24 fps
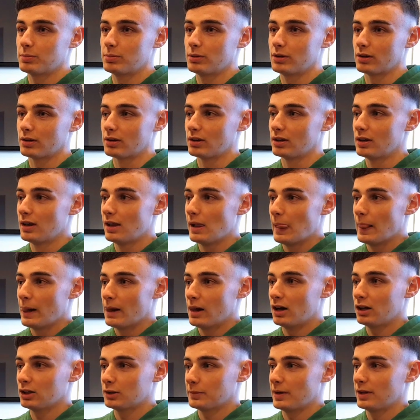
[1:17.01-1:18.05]
But it
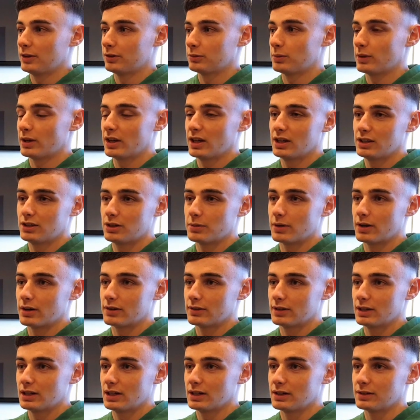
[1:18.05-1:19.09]
all depends what age you are
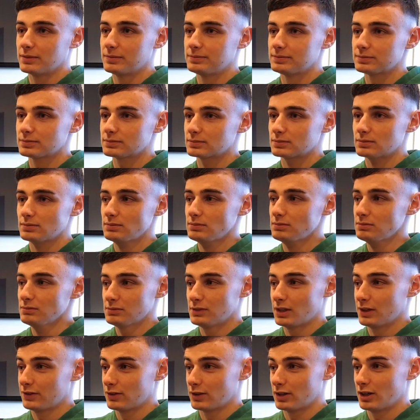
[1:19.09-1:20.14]
really.
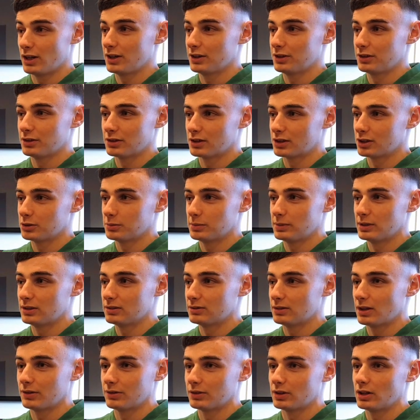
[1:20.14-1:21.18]
If you're a lot younger, it'll be
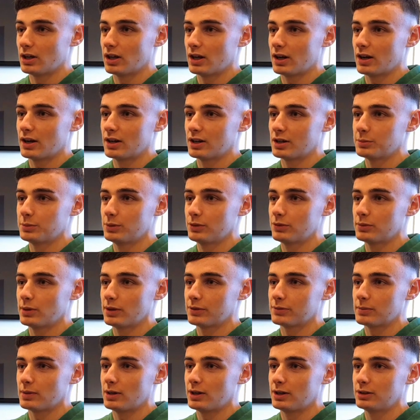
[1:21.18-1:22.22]
obviously a lot harder moving away
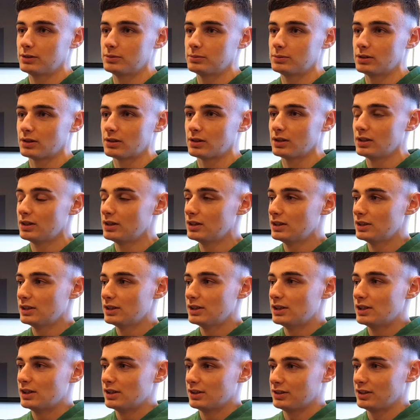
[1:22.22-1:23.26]
from home, but
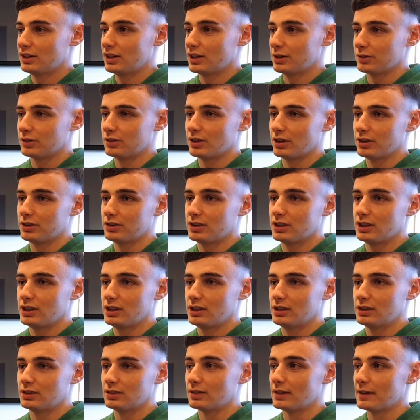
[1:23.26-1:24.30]
I was
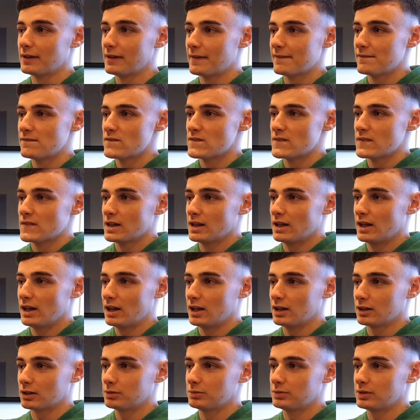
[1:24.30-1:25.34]
19
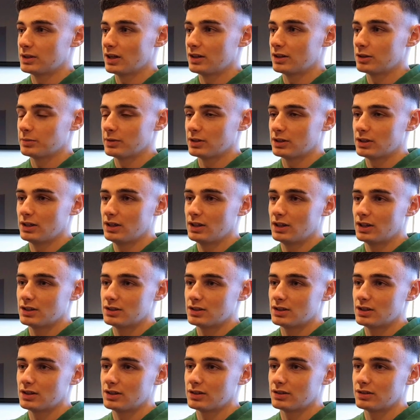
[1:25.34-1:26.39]
and coming to the end of my teenage
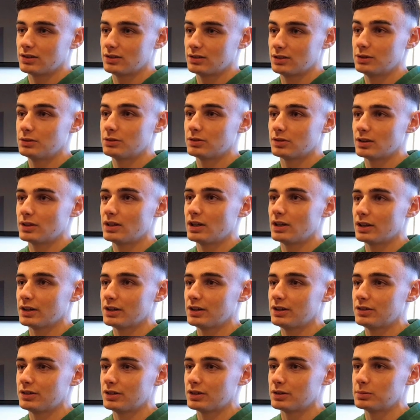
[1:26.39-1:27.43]
years, it was a lot
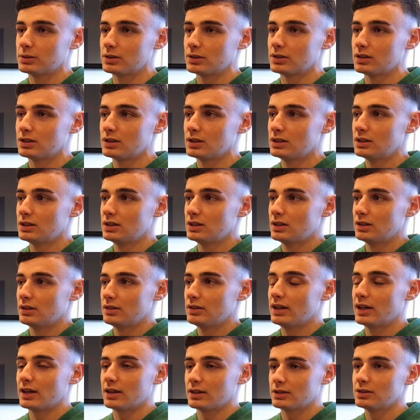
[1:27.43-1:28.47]
easier, but
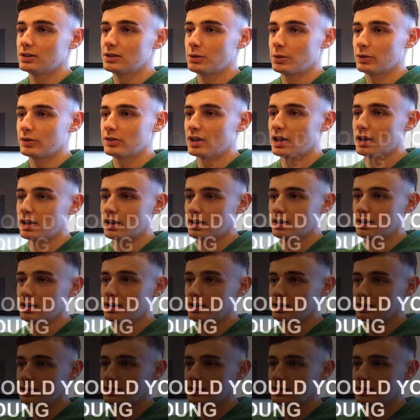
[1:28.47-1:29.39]
yeah, it wasn't that hard.